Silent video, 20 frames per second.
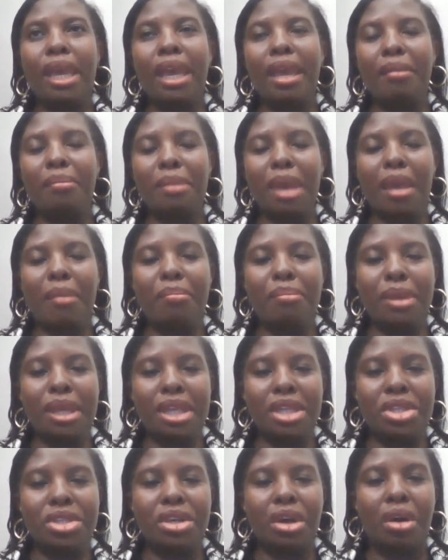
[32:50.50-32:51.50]
back a
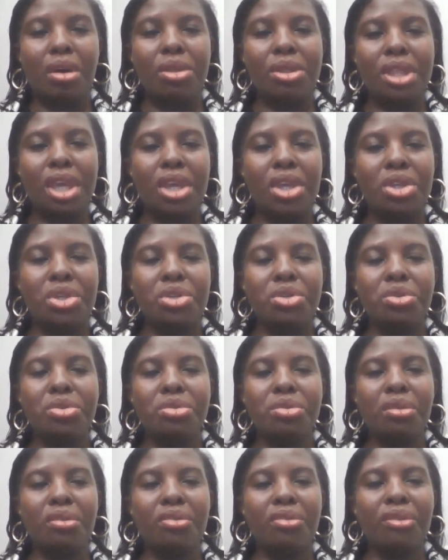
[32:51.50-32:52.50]
bit on the
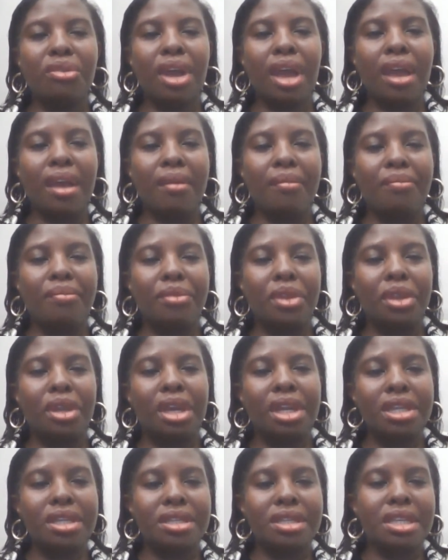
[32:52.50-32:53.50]
issues of
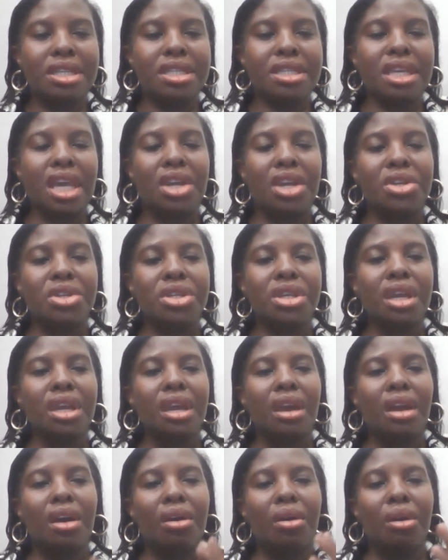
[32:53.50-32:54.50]
Chris's touch
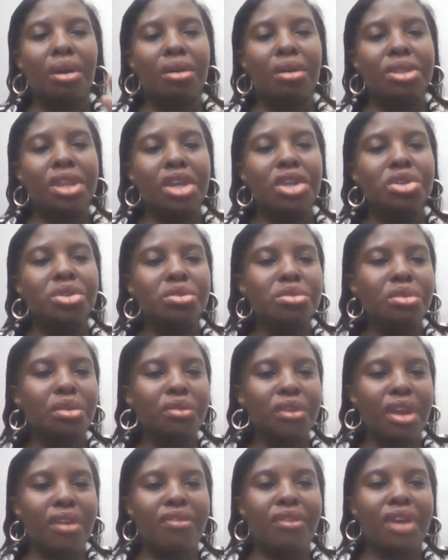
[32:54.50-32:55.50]
on the issues
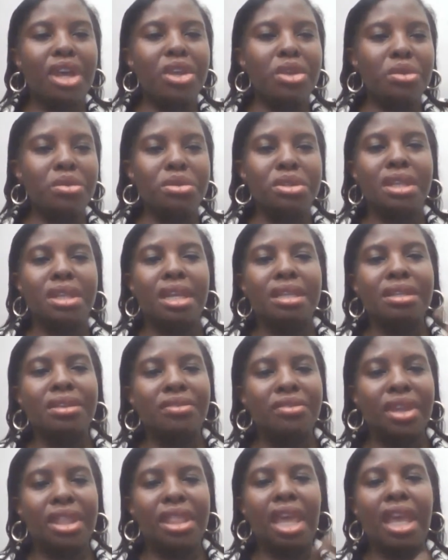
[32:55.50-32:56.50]
of FIUs, that
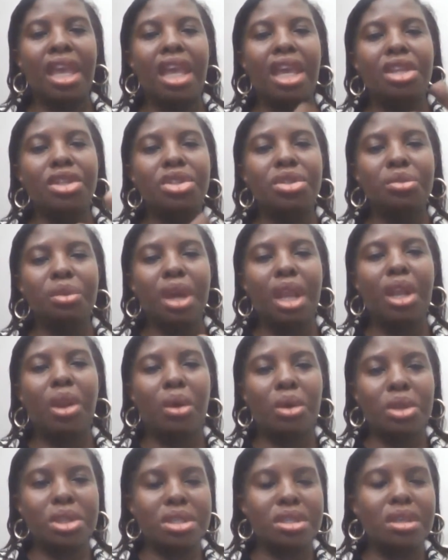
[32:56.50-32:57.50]
if they can do a
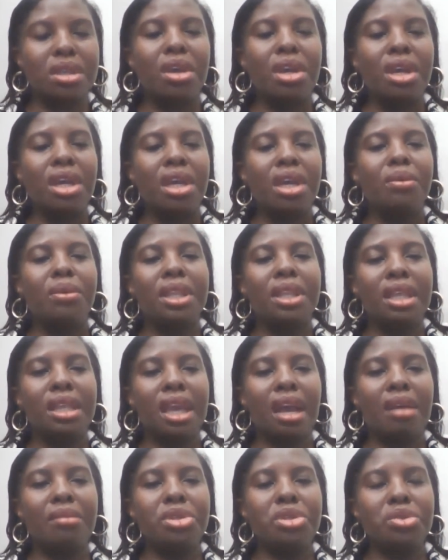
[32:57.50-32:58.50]
lot when
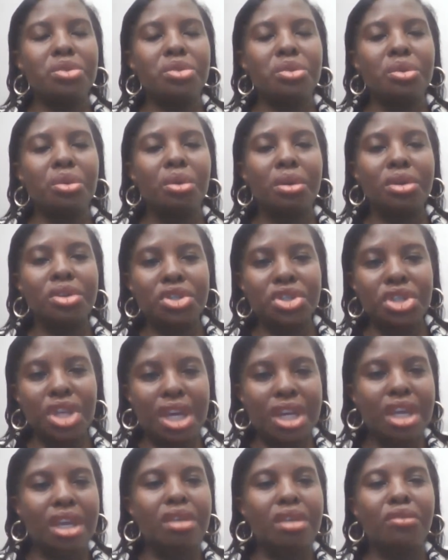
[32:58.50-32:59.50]
it comes to
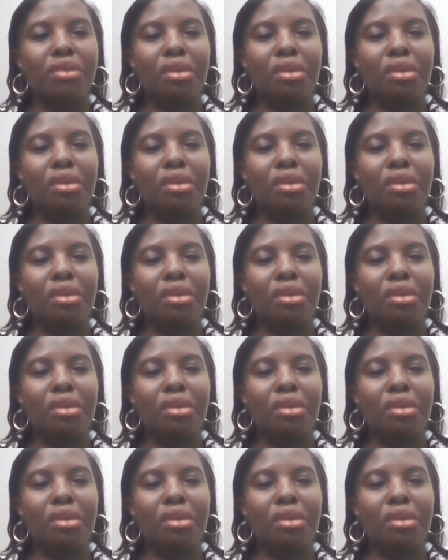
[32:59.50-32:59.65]
sharing